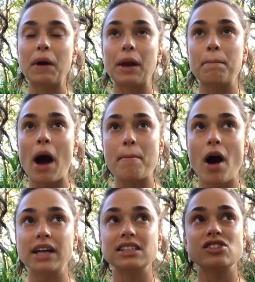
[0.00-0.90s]
but my
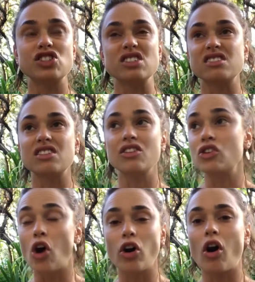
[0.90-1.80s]
mind is just
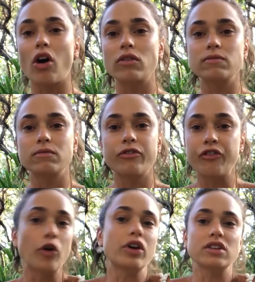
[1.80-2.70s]
not
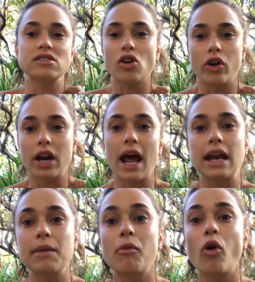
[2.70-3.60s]
focused on it
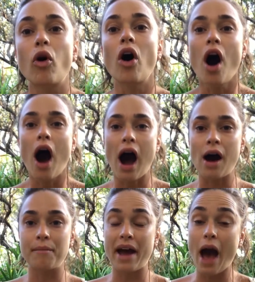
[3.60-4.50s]
anymore.
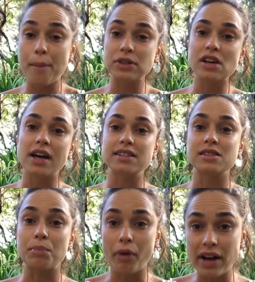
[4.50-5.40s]
My appetite is
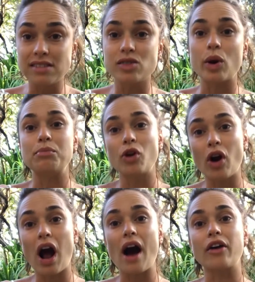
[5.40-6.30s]
suppressed, so I'm
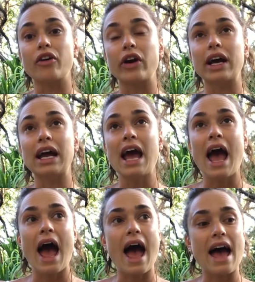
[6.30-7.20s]
not hungry,
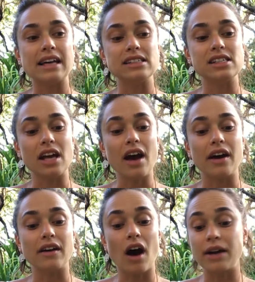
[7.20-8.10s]
and
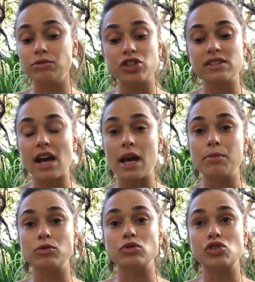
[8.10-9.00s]
yeah, I'm just
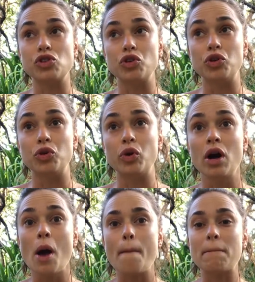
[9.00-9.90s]
able to
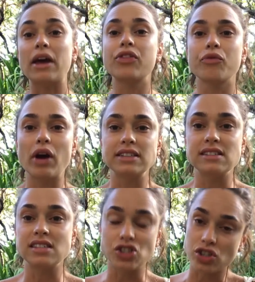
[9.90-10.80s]
make the right
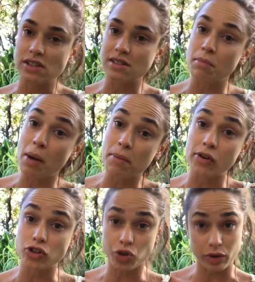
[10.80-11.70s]
decisions in my
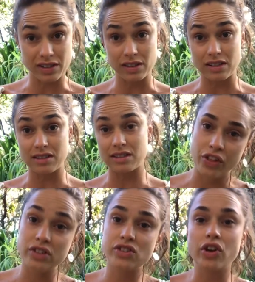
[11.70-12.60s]
meal choices.
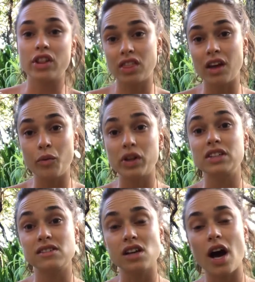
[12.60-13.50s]
So the thing with
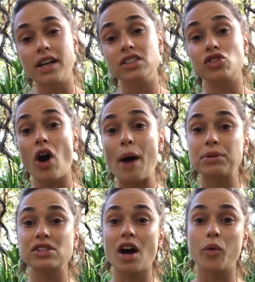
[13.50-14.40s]
this diet is your
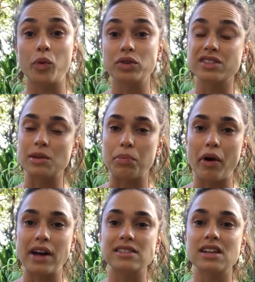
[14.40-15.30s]
appetite will
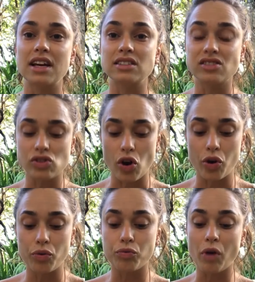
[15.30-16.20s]
suppress, and
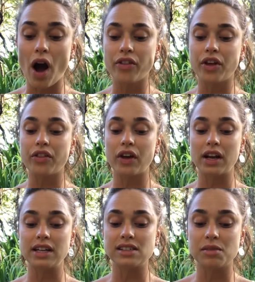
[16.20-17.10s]
so rather
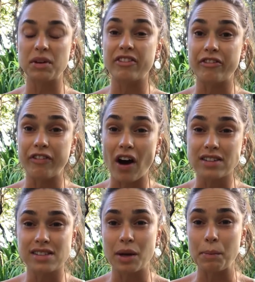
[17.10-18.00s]
than intermittent
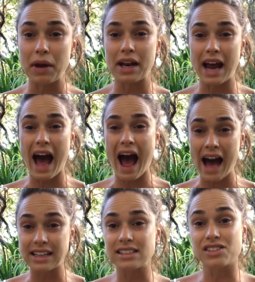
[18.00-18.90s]
fasting being
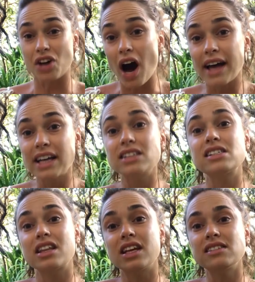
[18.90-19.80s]
added diet
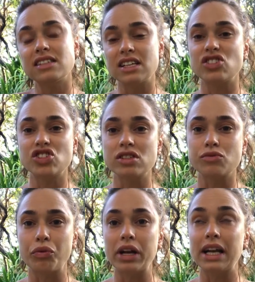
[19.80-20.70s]
to this, it's just
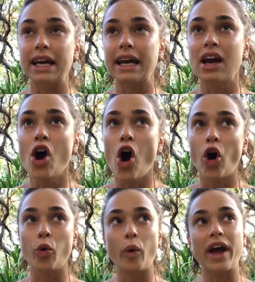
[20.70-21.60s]
really
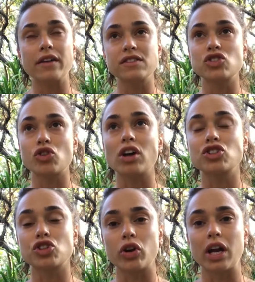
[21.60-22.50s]
a way of
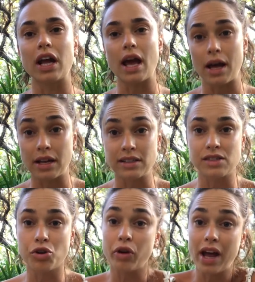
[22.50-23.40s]
structuring
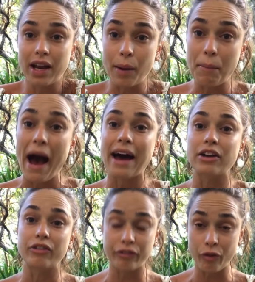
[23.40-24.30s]
and creating a
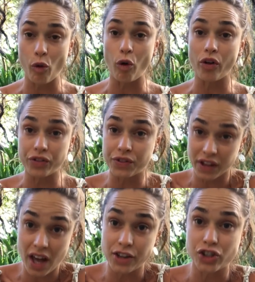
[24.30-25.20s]
pattern for the
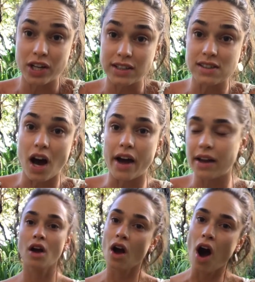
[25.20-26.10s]
ketogenic diet.
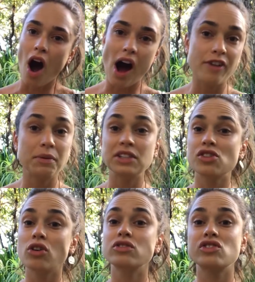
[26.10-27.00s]
I've been
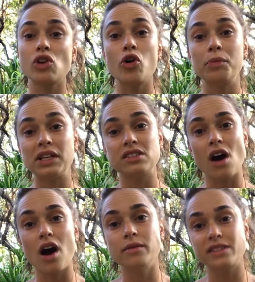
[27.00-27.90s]
told so many
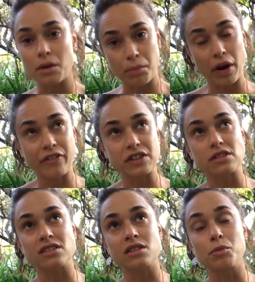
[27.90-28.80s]
times that
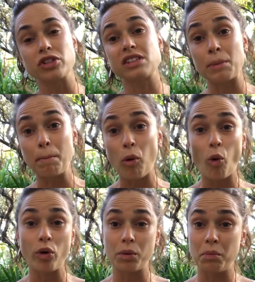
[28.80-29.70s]
breakfast is the most
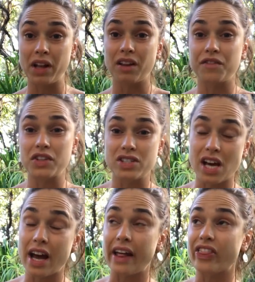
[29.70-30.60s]
important meal of the
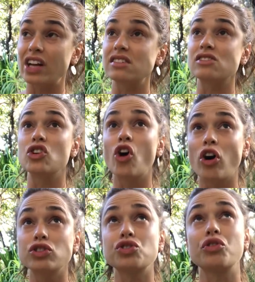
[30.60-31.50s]
day. That is
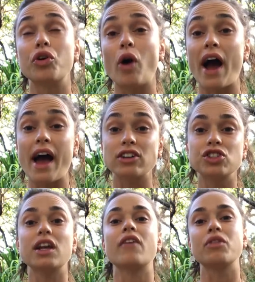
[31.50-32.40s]
not true. I
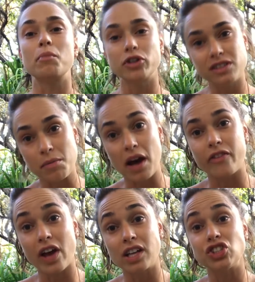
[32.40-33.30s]
actually have the most amount
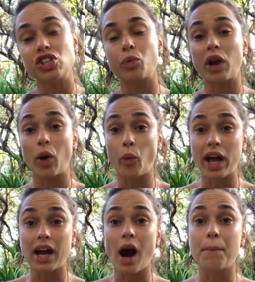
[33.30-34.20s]
of energy when I
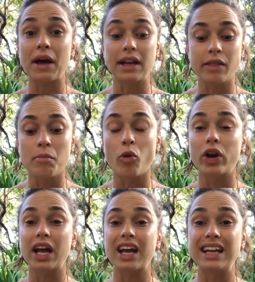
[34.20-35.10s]
wake up and in the
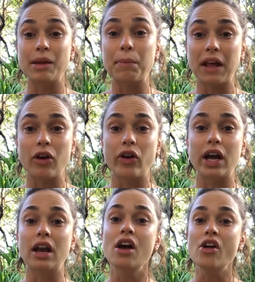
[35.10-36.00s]
morning and in the period